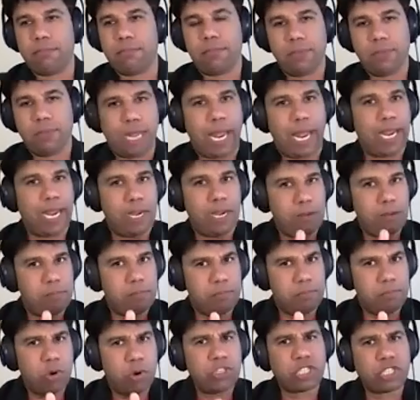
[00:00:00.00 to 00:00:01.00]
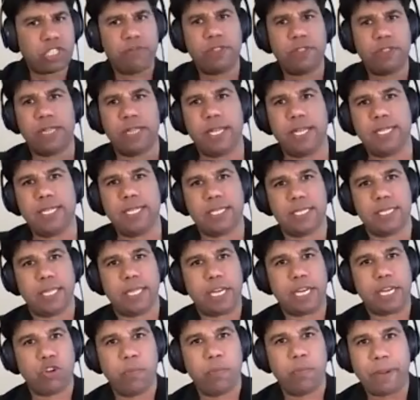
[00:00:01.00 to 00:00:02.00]
and most of the things
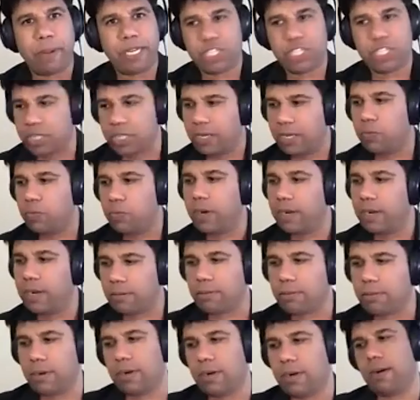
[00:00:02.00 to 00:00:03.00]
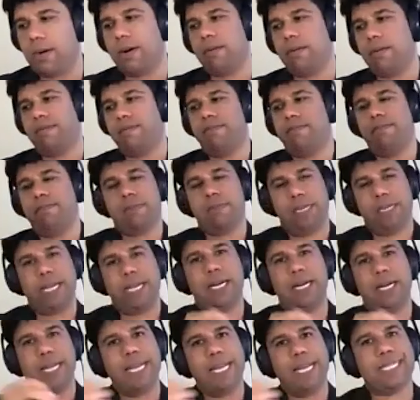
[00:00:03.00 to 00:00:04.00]
that you mentioned were uh,
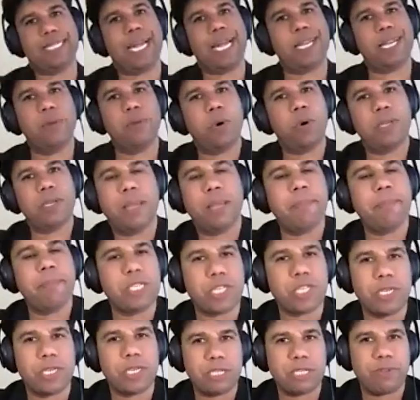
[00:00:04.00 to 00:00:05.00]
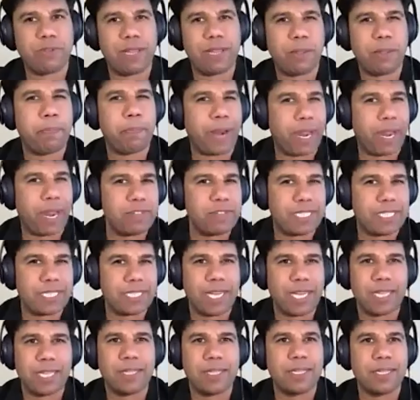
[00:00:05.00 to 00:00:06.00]
exactly what they mentioned as well. The privacy
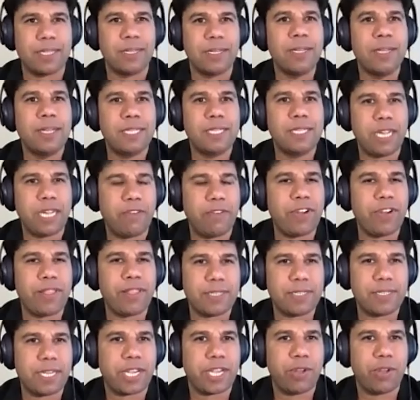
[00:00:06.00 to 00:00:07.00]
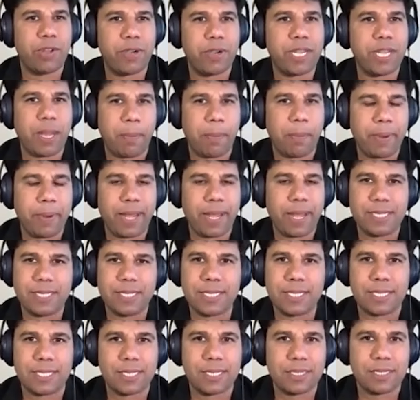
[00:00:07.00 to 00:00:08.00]
and the safety and the security
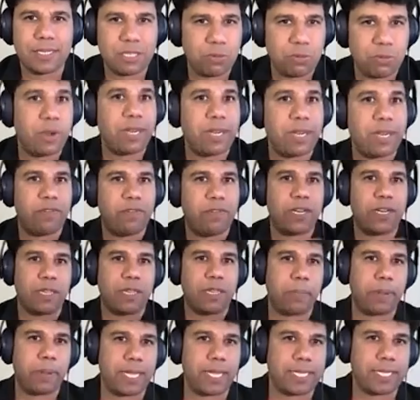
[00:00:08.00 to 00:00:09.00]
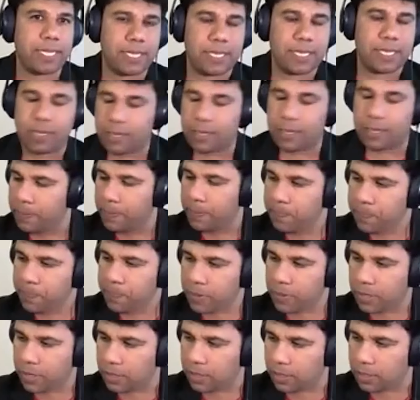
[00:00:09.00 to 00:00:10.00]
compliance uh, were, were the biggest. Uh,
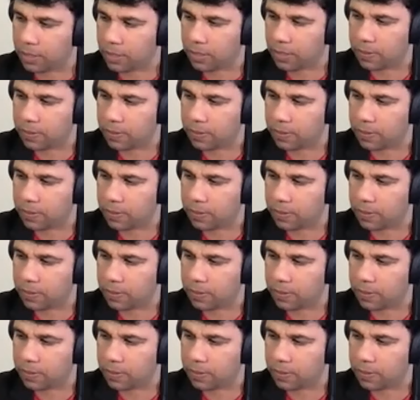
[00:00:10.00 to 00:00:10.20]
uh...